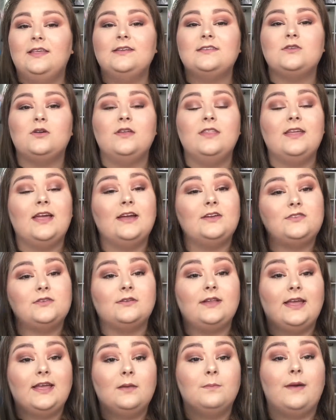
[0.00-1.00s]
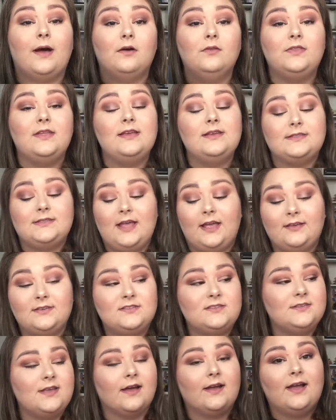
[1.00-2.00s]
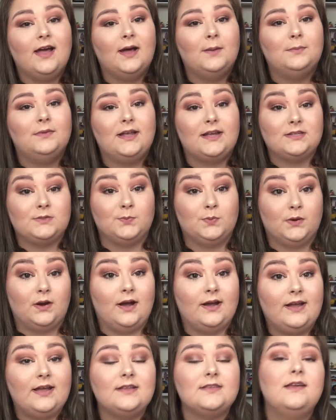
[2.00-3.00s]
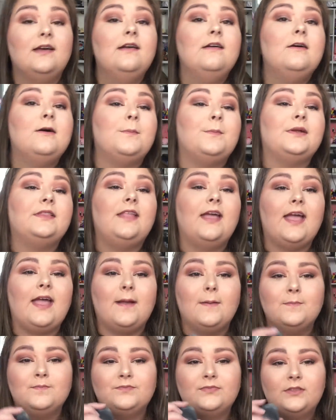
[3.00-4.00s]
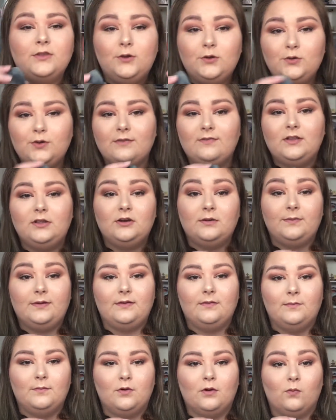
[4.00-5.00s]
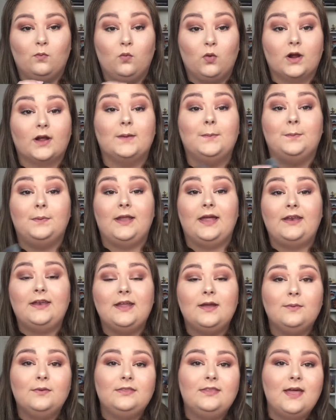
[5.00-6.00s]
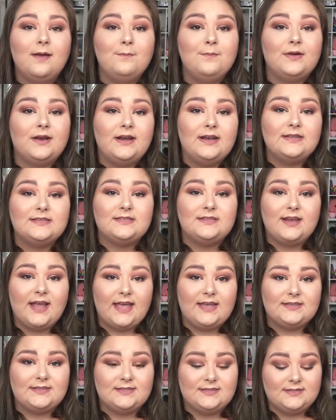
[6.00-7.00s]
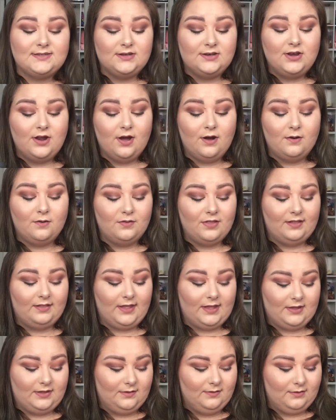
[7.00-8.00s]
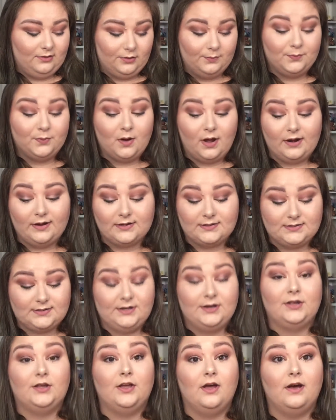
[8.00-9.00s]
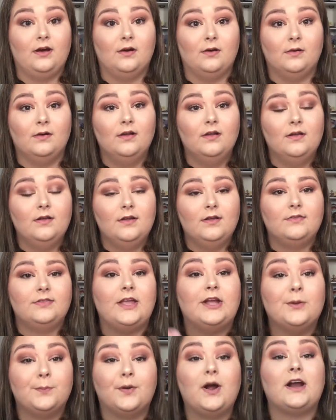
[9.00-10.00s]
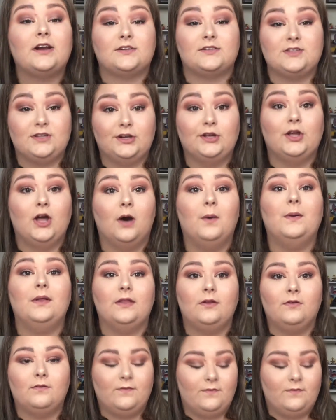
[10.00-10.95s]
this. Only thing I do like about these, they suck up less product, but you do have a little bit of more work blending with them, but it is nice to know that like your product's gonna go a little